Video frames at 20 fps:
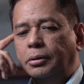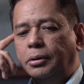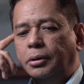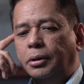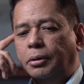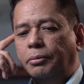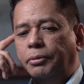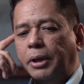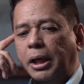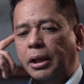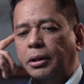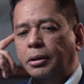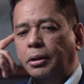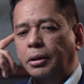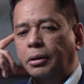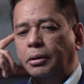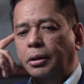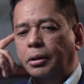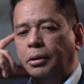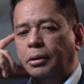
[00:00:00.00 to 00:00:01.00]
In fact, I
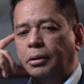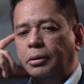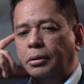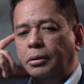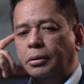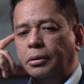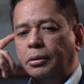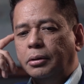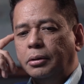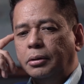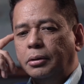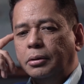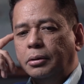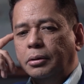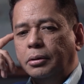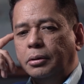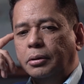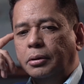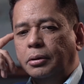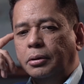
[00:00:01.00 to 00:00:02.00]
think
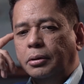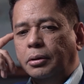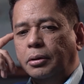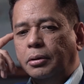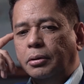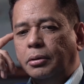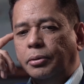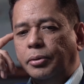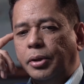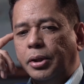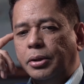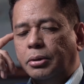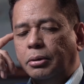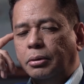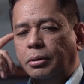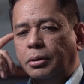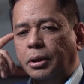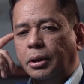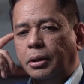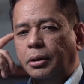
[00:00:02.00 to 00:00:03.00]
the
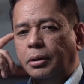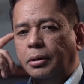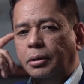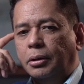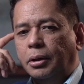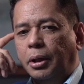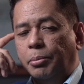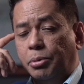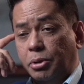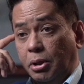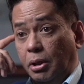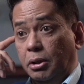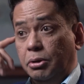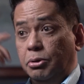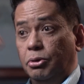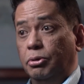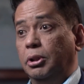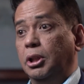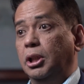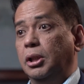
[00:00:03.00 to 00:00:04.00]
reason that I'm still a
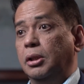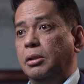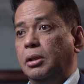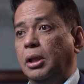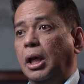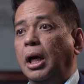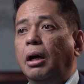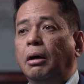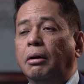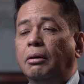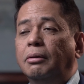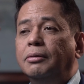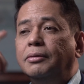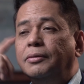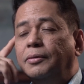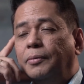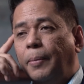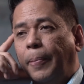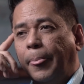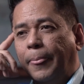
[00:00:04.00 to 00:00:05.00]
journalist now
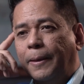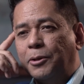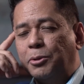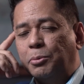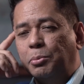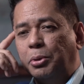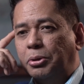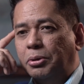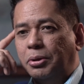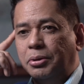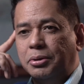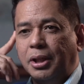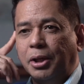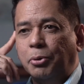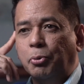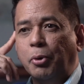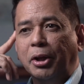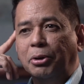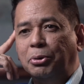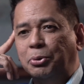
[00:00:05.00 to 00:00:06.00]
is because I
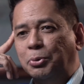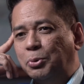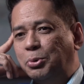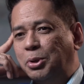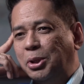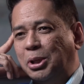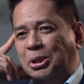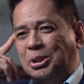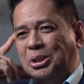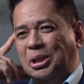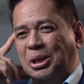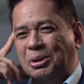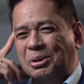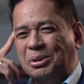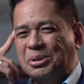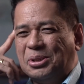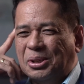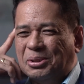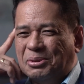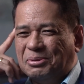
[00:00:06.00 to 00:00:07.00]
went through 6
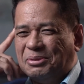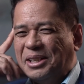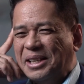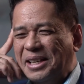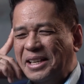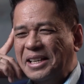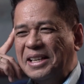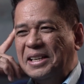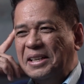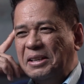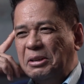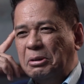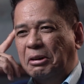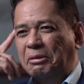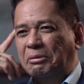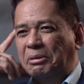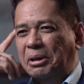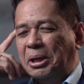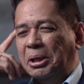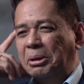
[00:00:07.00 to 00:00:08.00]
years of
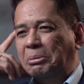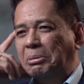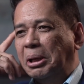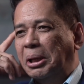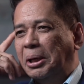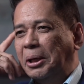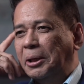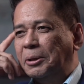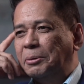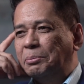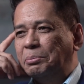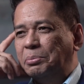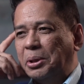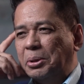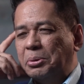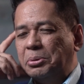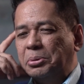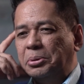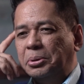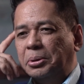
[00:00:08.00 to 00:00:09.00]
covering the Malacanang
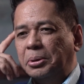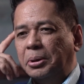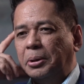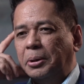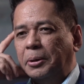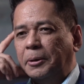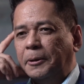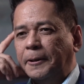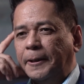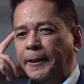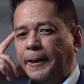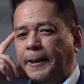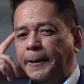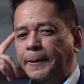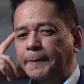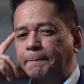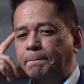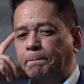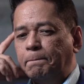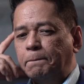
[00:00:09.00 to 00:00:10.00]
press corps,
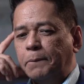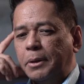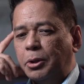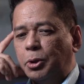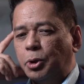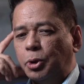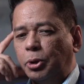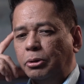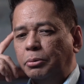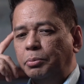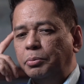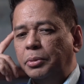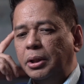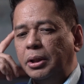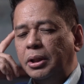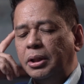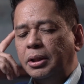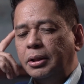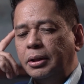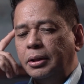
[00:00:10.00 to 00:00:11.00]
and it showed
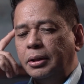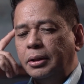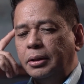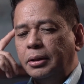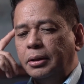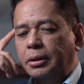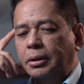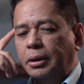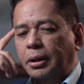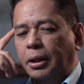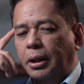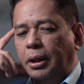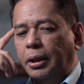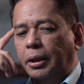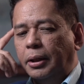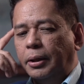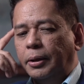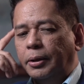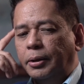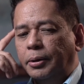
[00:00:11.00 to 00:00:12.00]
me
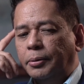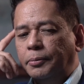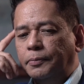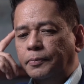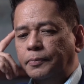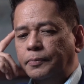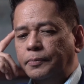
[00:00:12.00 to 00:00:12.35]
how